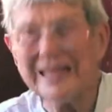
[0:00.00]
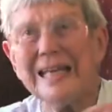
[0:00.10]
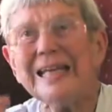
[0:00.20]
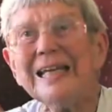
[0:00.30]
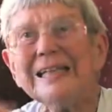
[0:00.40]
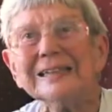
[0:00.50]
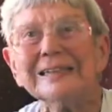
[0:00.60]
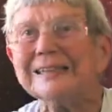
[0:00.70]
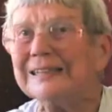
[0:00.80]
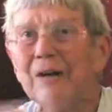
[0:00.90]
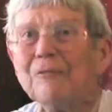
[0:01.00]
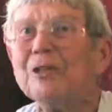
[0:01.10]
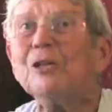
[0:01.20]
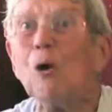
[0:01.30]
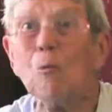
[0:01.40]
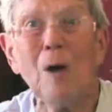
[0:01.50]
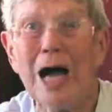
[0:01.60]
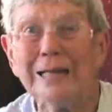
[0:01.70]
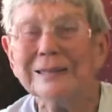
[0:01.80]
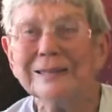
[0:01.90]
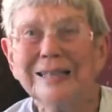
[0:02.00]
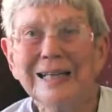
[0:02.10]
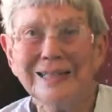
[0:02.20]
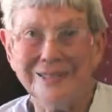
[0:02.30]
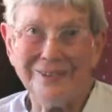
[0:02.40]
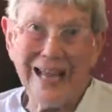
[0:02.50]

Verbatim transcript: they eat is stuff you don't want. You